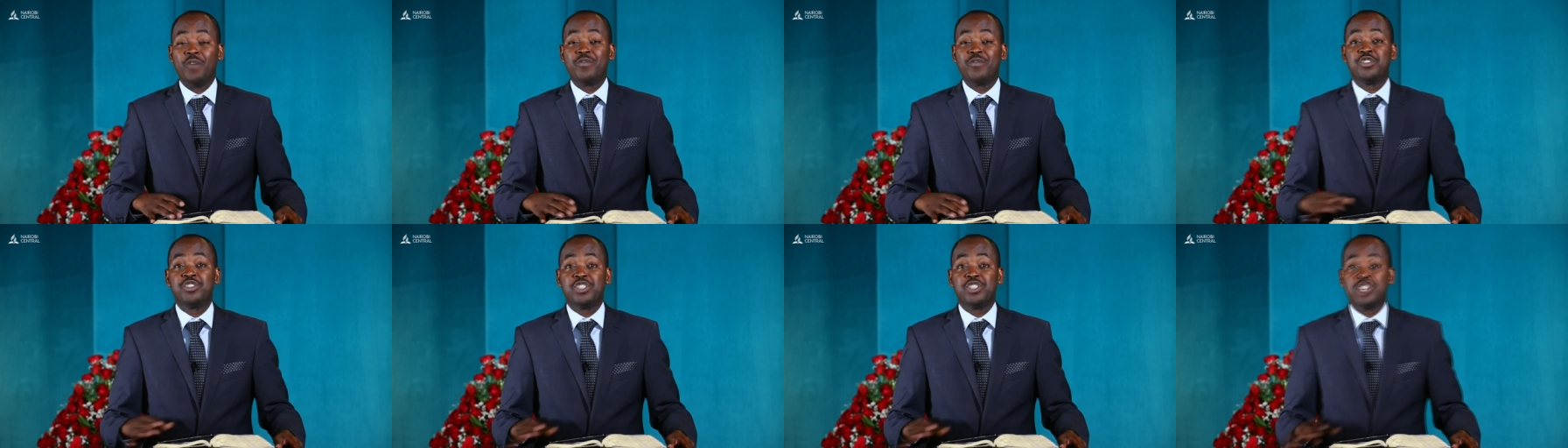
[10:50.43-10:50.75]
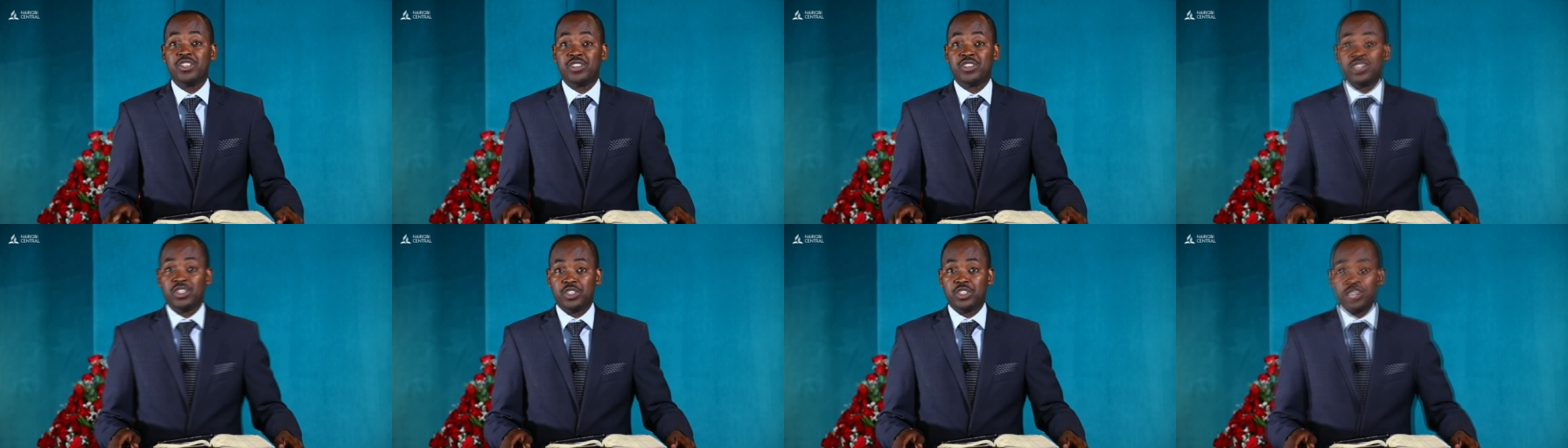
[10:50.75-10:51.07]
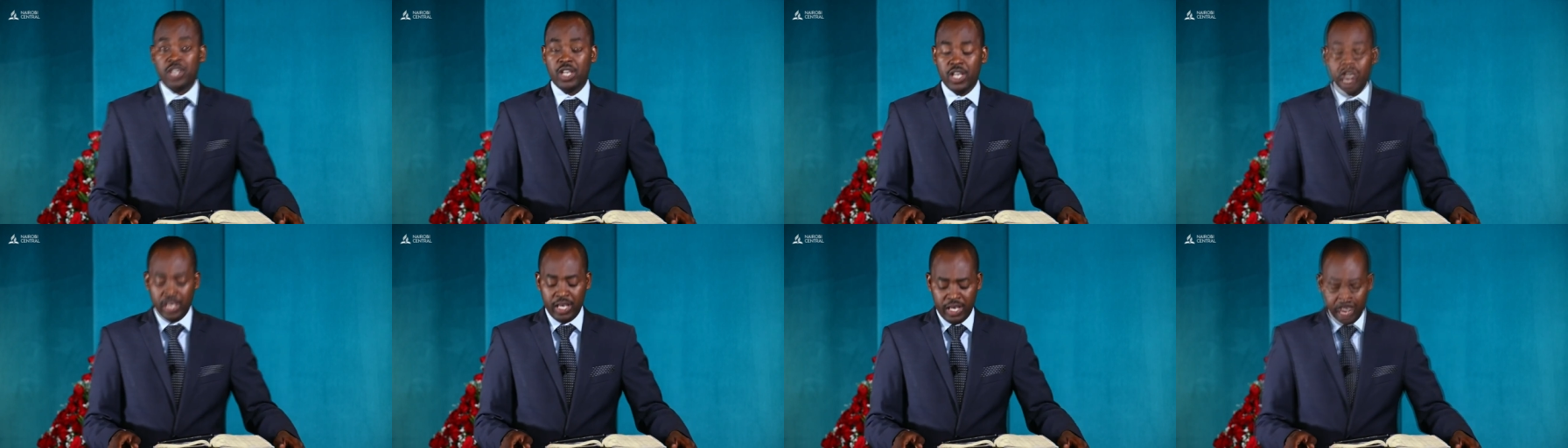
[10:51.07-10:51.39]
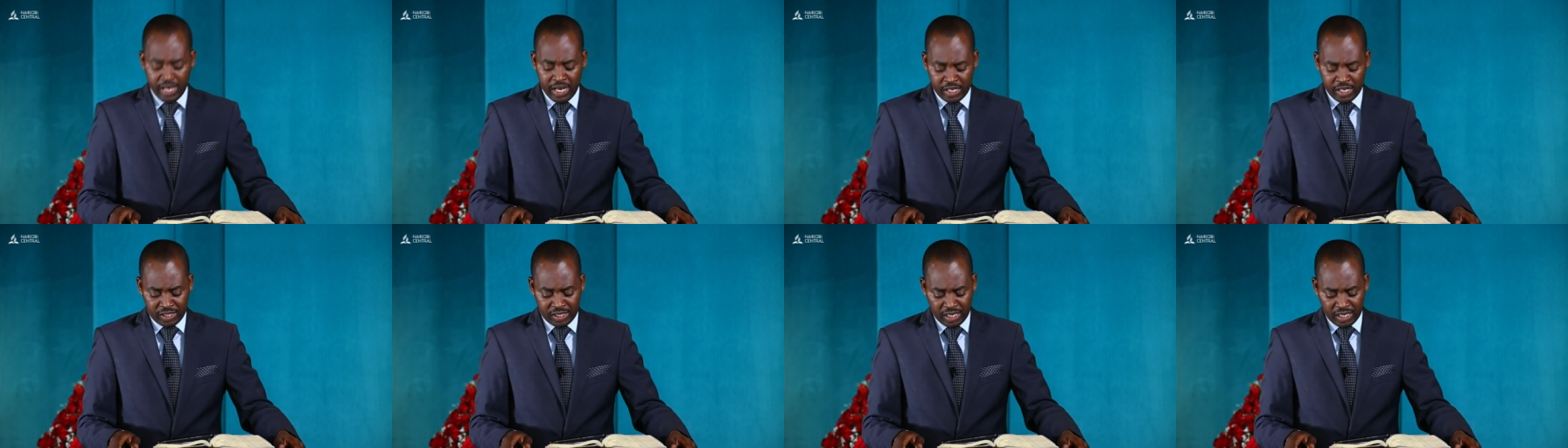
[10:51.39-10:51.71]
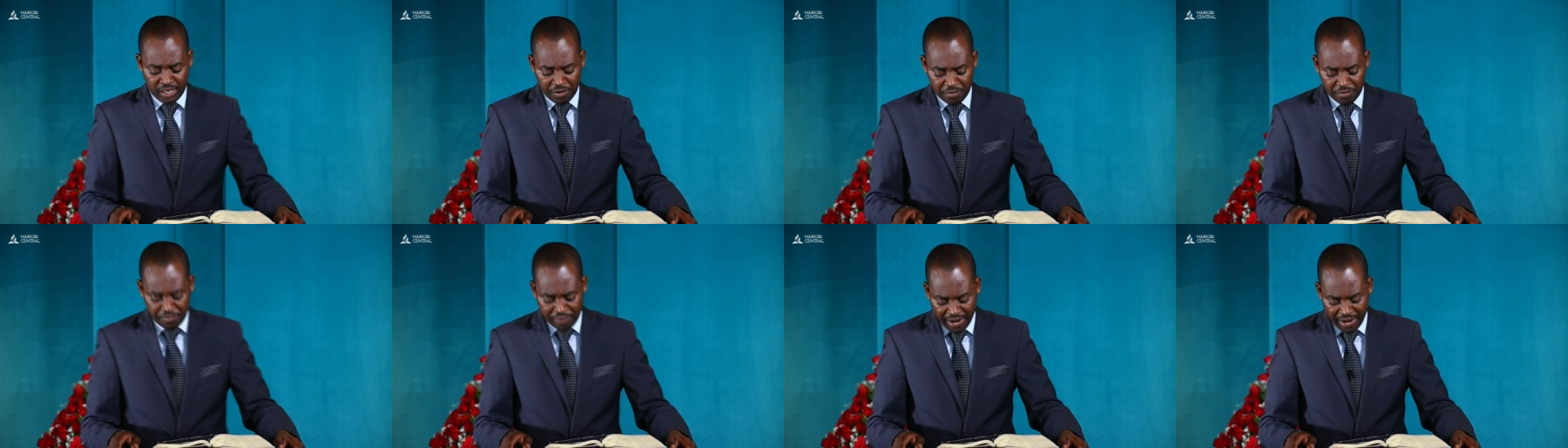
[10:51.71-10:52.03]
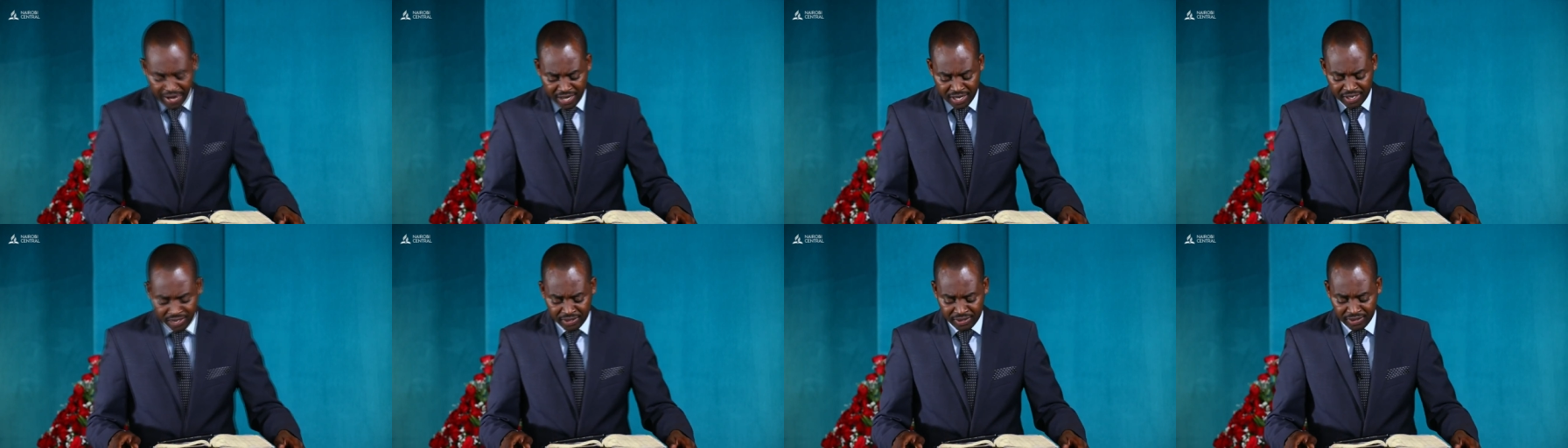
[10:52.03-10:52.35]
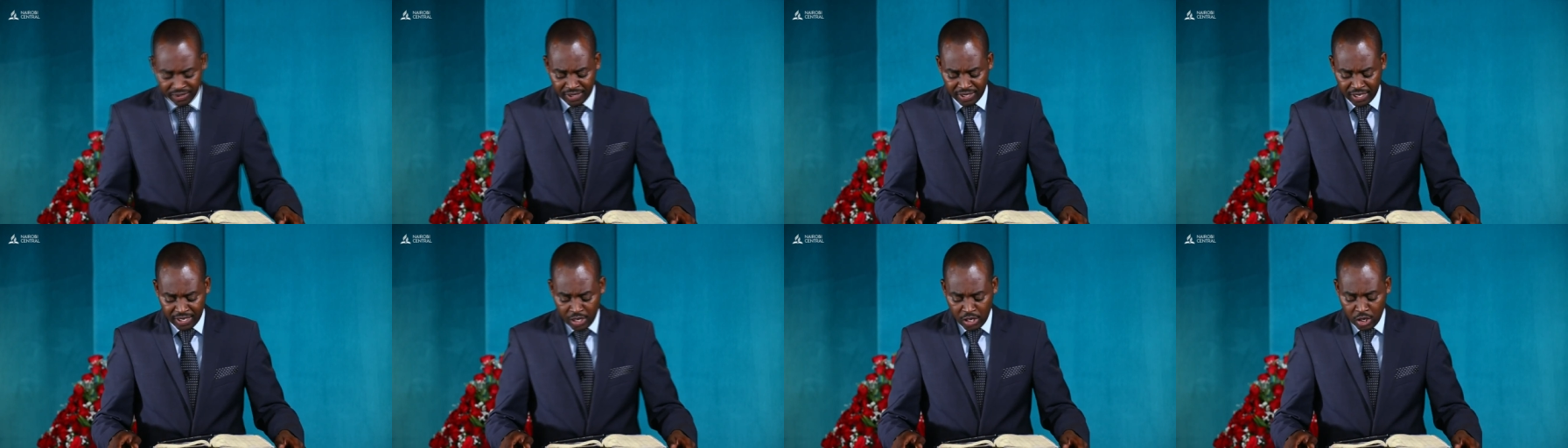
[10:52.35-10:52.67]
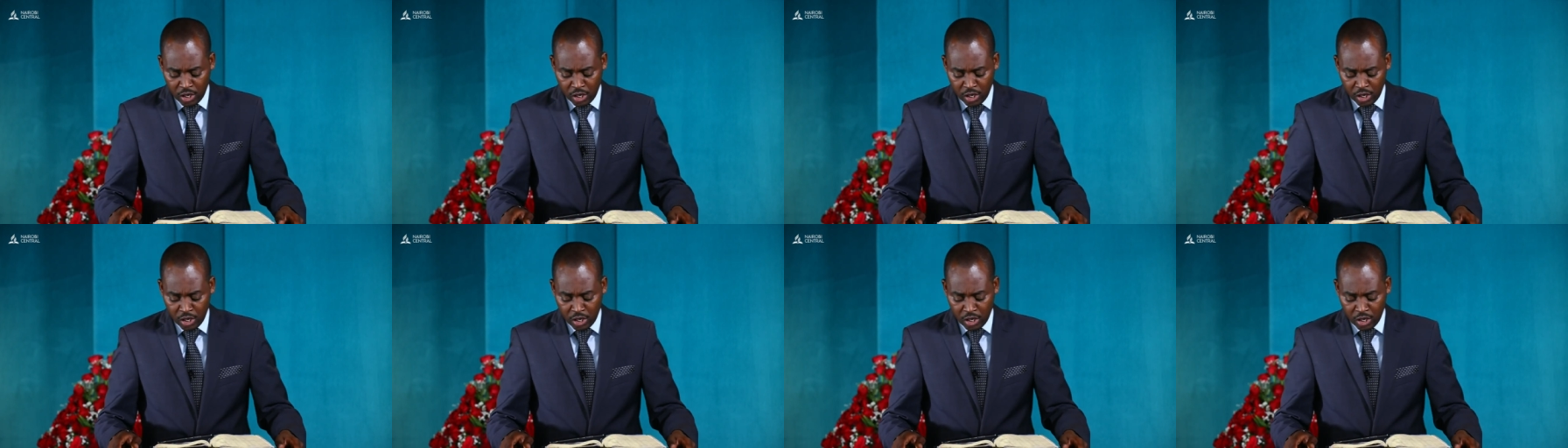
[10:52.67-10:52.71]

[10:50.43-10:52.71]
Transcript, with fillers: of Jesus is in vain.